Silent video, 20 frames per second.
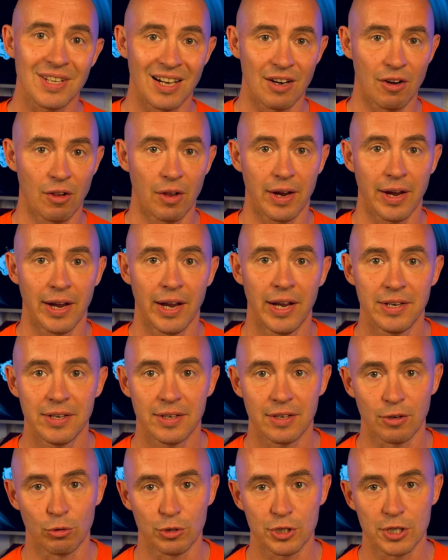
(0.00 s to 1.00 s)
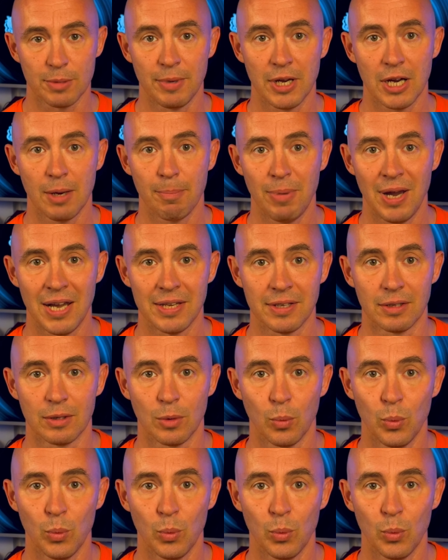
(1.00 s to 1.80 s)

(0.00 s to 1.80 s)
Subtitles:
are located on the back panel,